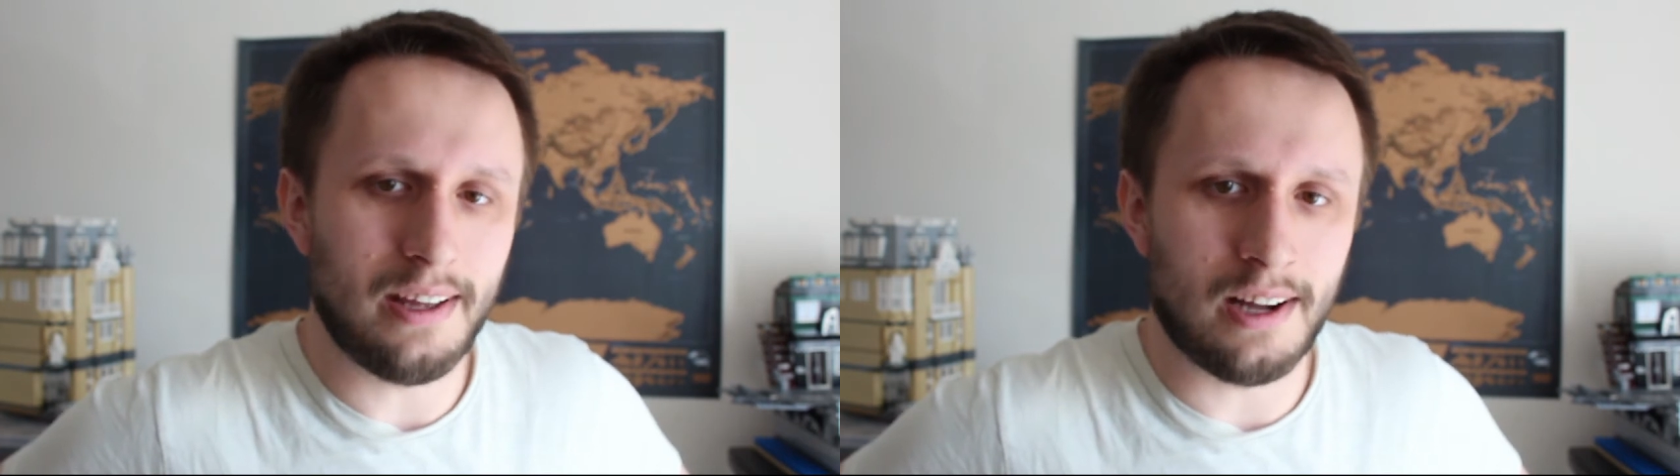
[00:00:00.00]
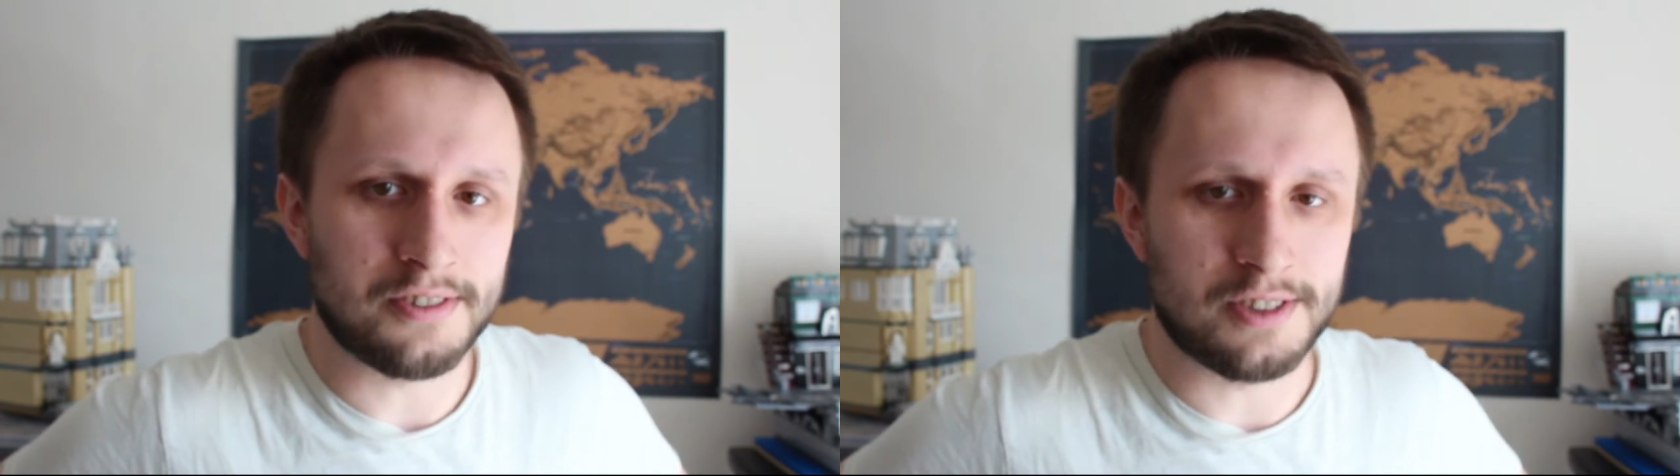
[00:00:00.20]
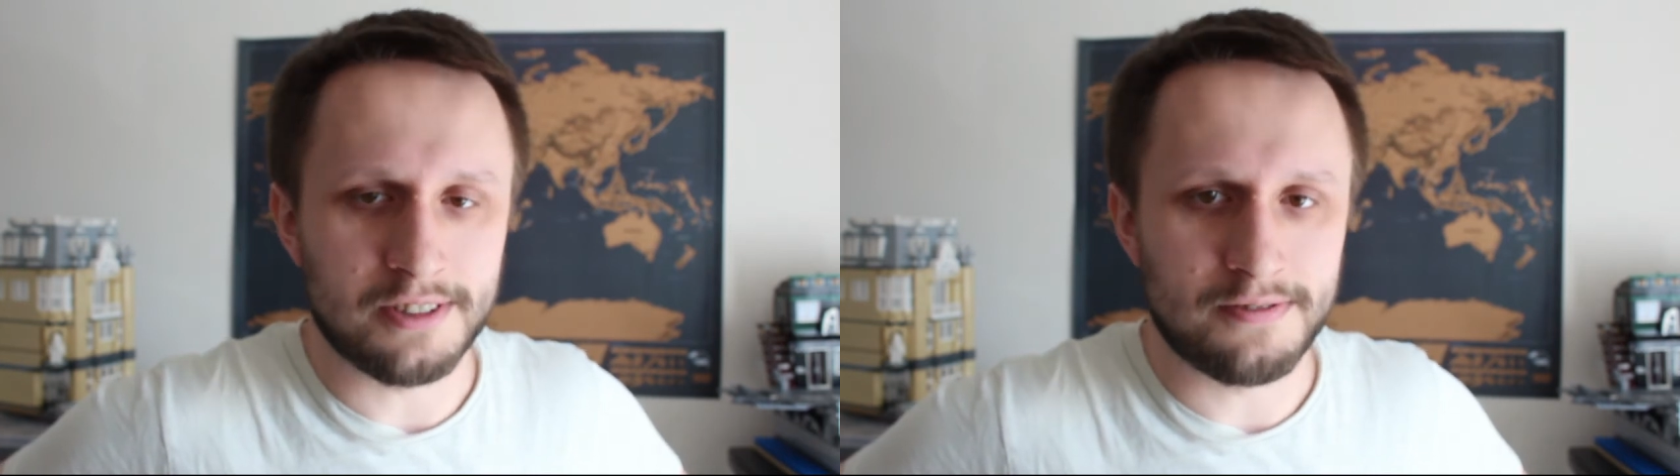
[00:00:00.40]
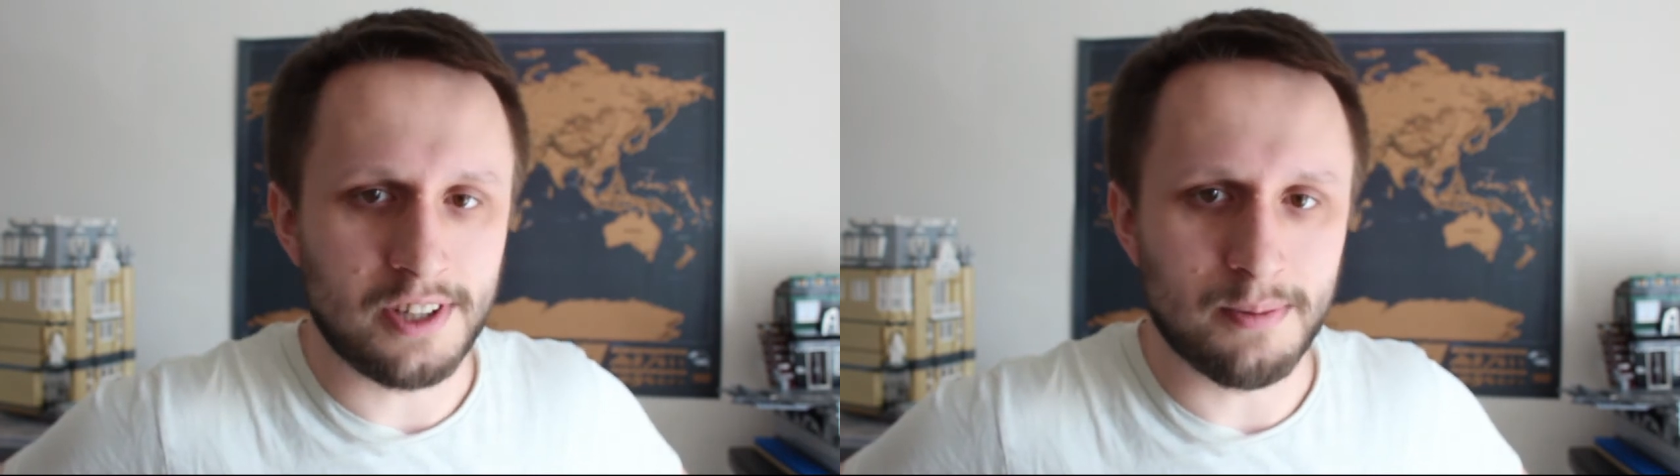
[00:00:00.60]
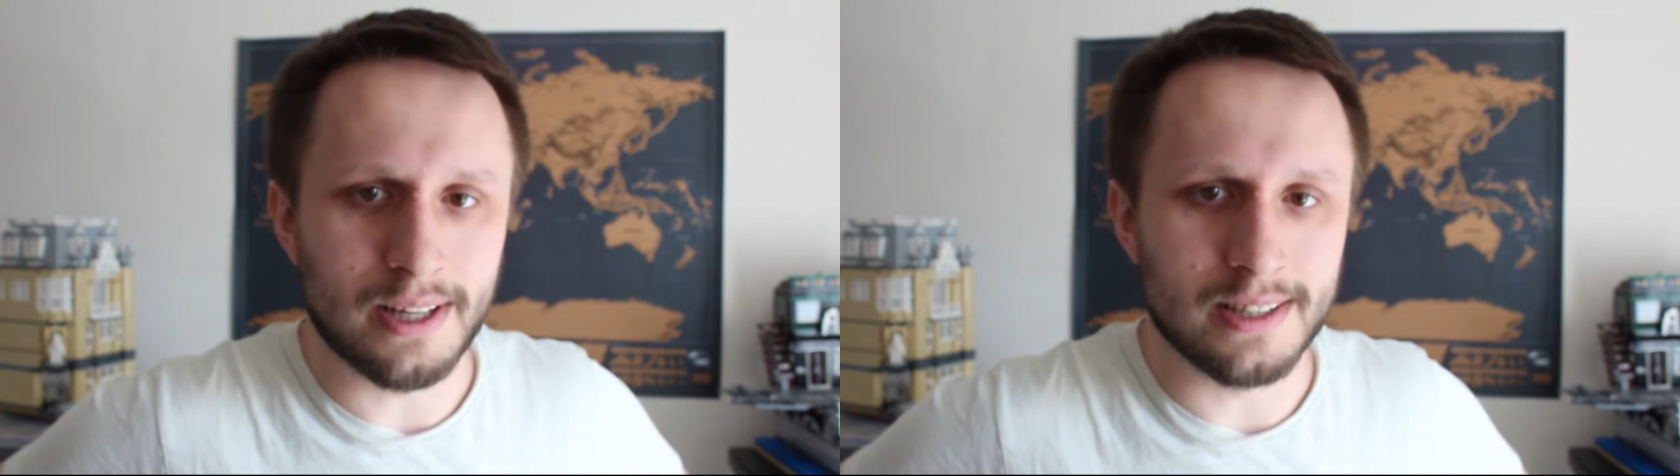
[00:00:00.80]
after a
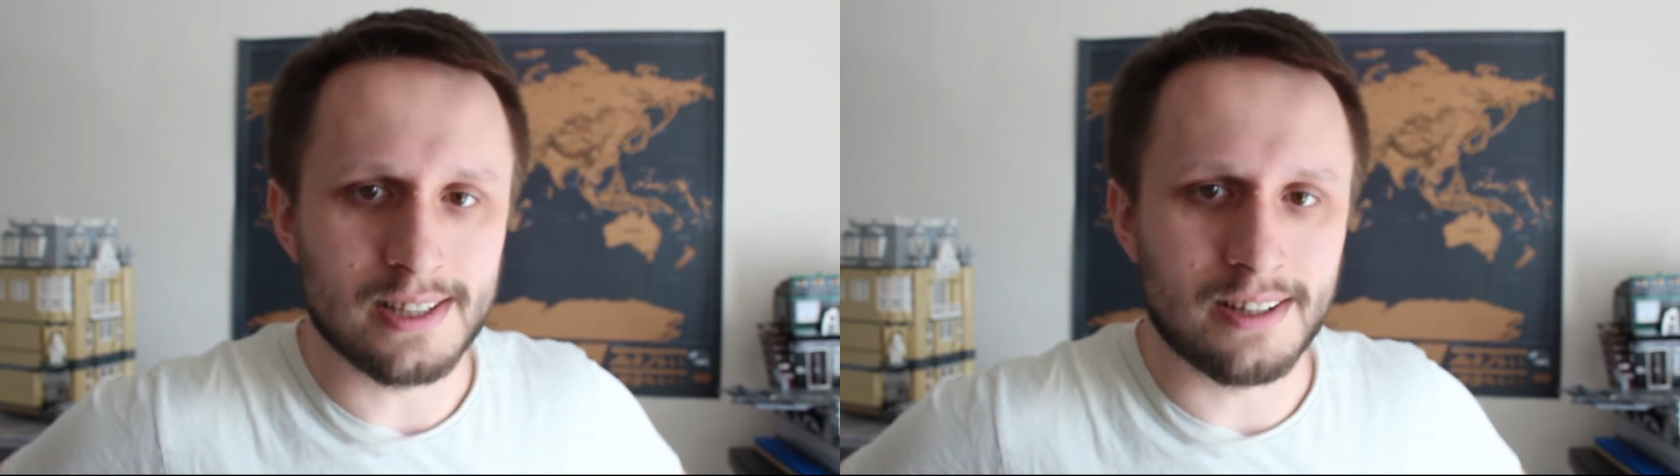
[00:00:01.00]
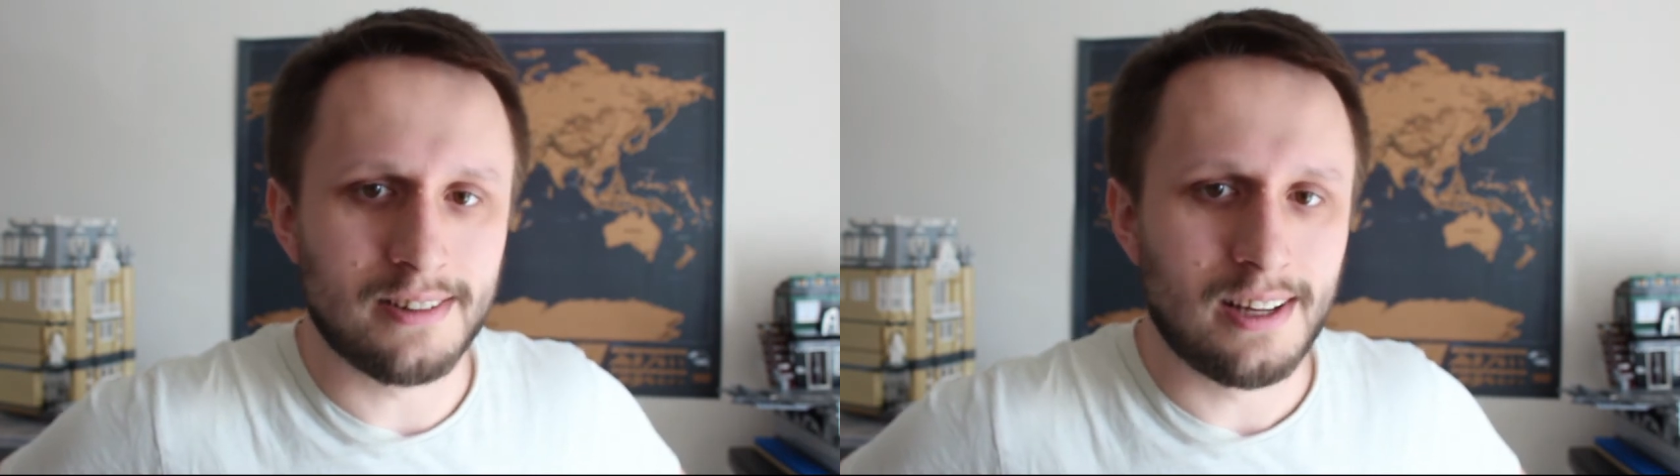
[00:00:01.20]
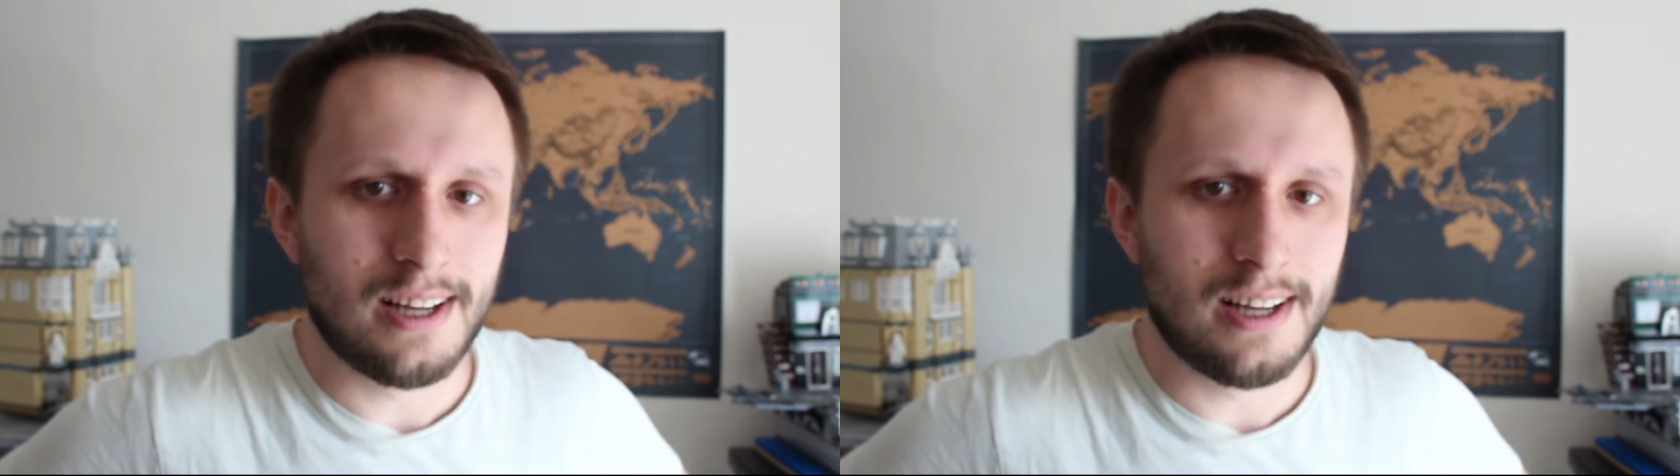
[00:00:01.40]
few months off.